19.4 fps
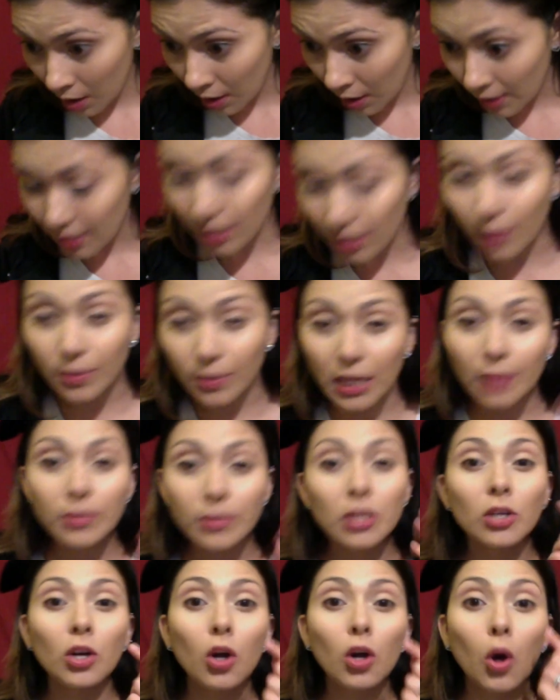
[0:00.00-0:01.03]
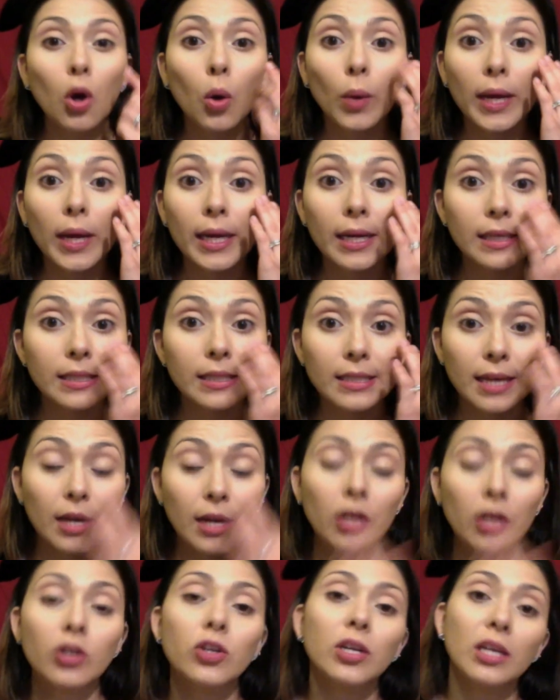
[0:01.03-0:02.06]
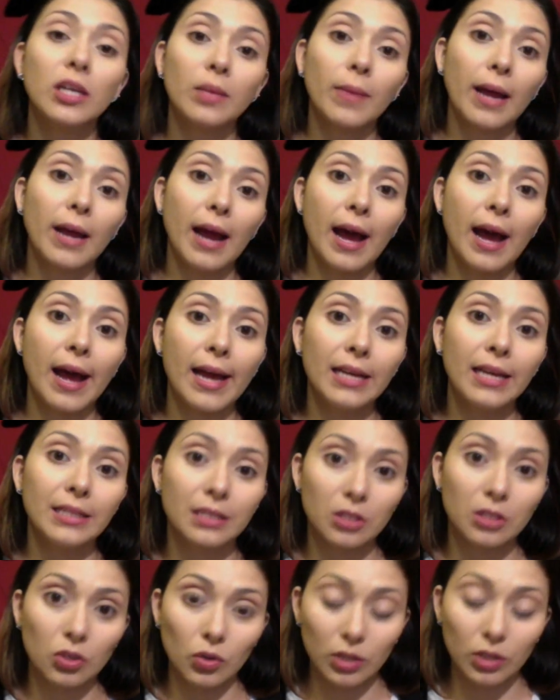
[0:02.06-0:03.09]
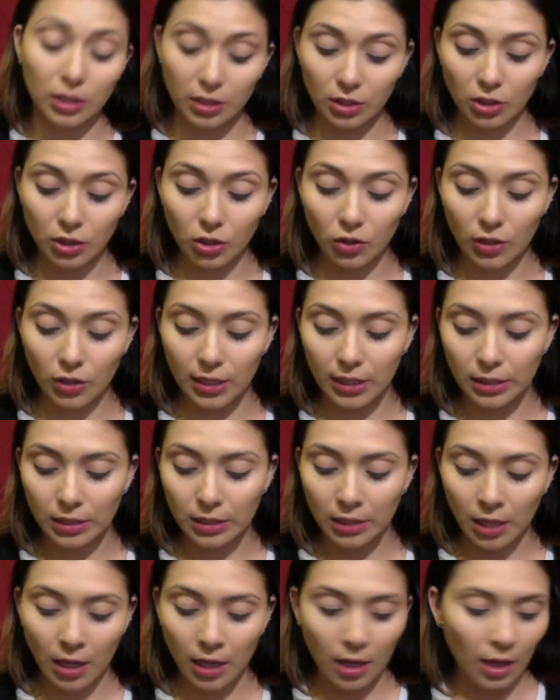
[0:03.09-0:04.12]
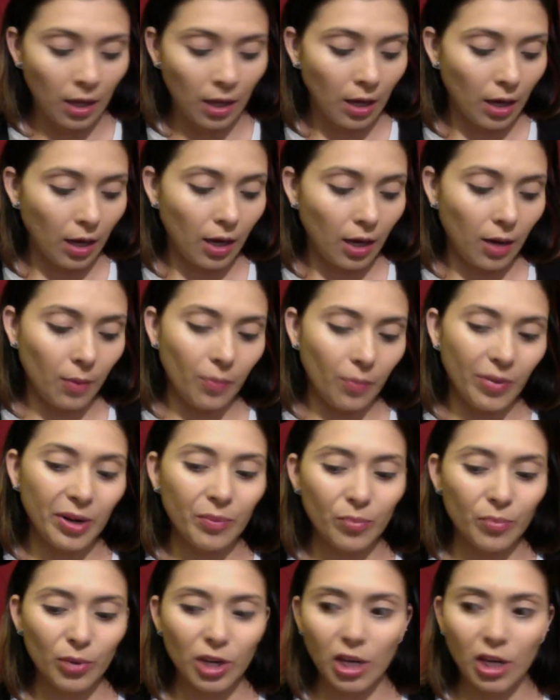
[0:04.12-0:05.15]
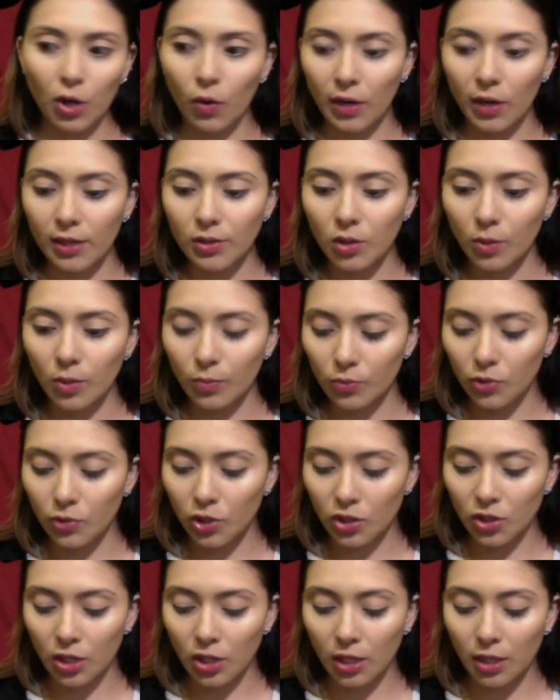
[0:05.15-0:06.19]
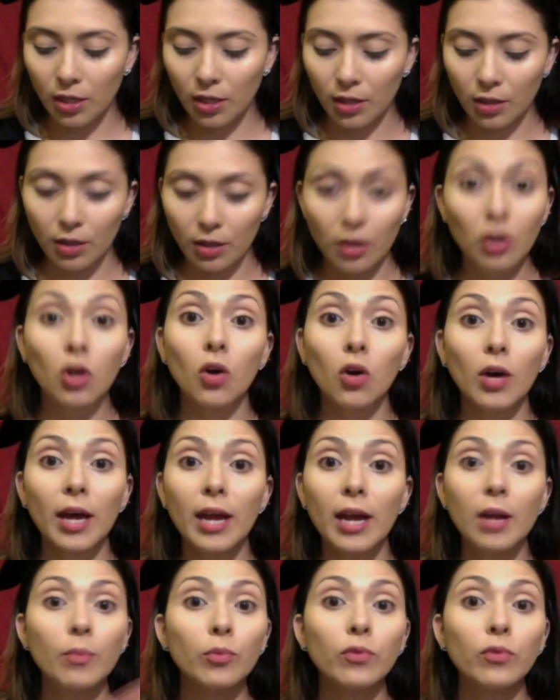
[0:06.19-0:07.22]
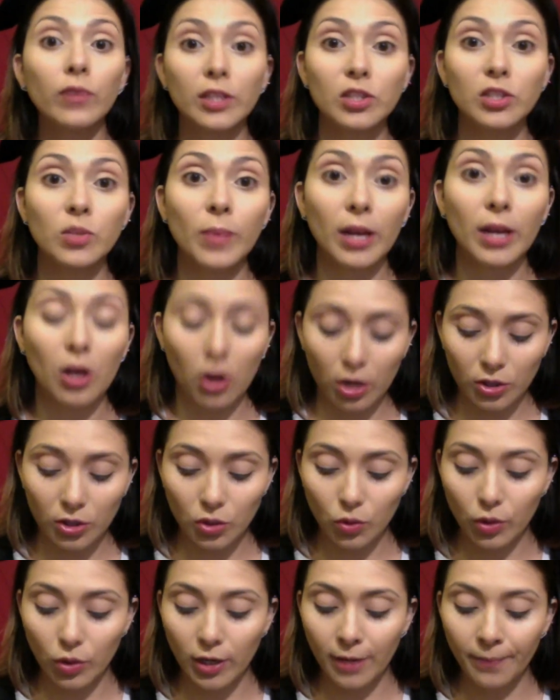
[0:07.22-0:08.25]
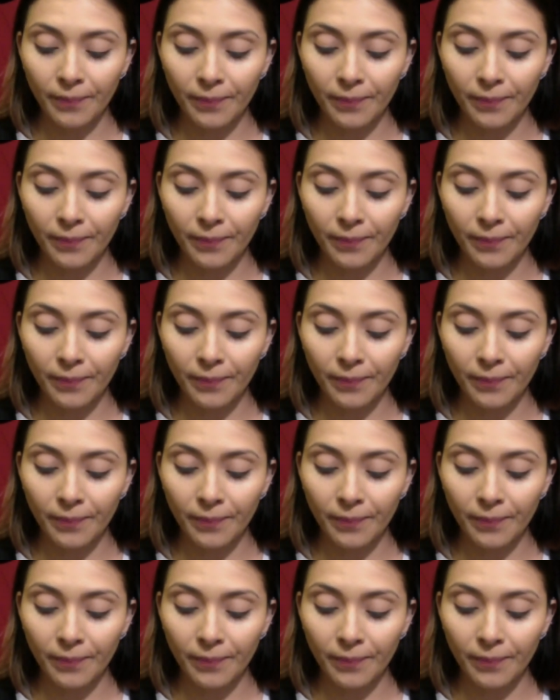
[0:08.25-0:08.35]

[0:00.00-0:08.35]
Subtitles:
Sometimes I'll go in and set underneath my eyes so it doesn't crease, but I'm pretty quick, so I'm just gonna go ahead and move on to my contour.